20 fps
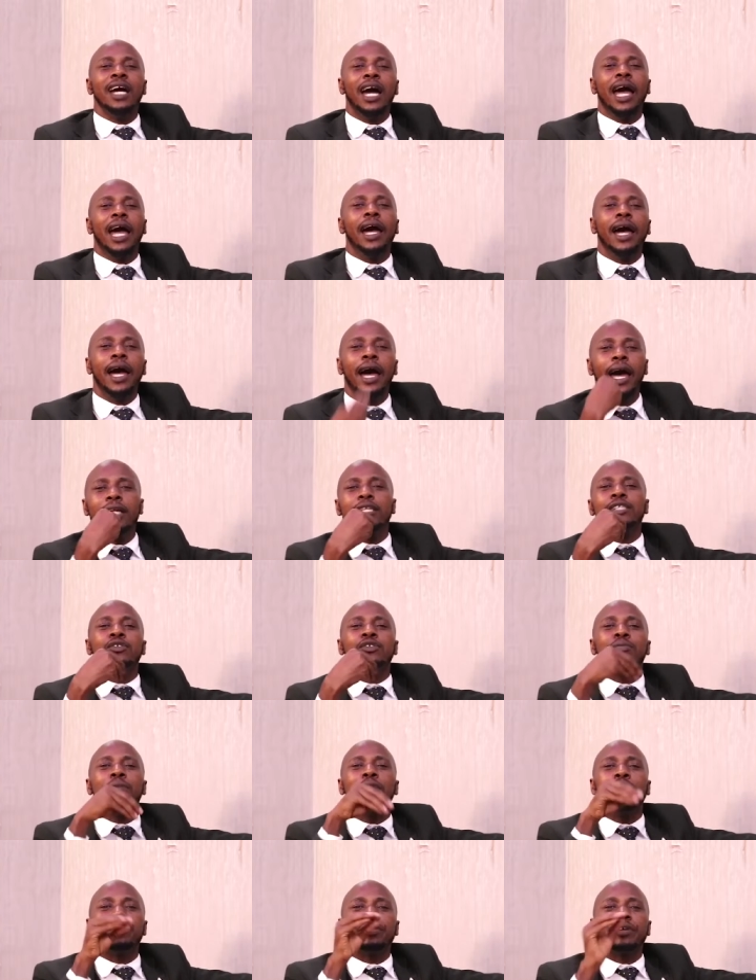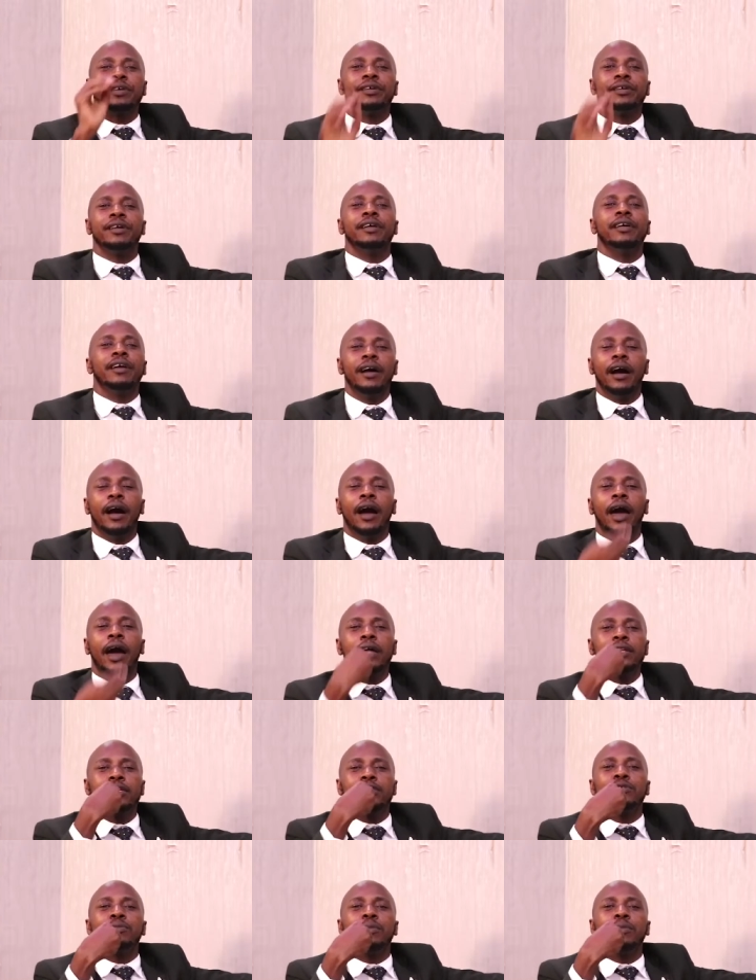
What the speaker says: A hand to mouth. Hand to